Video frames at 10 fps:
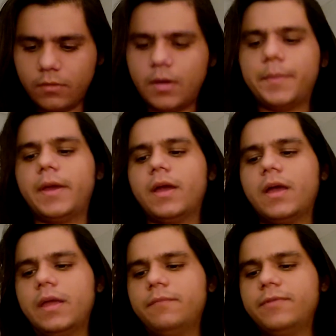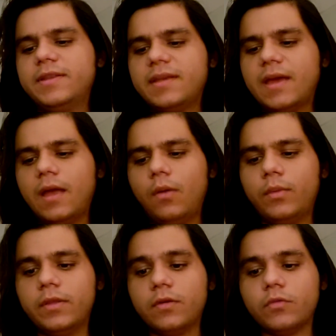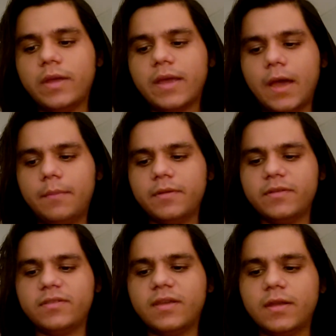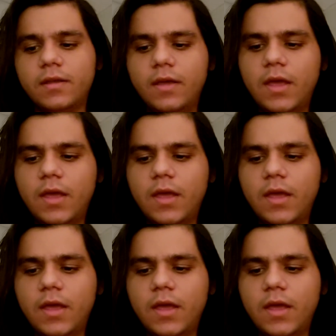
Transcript: Rabbi Chaim Vital, one of the great Kabbalists, said,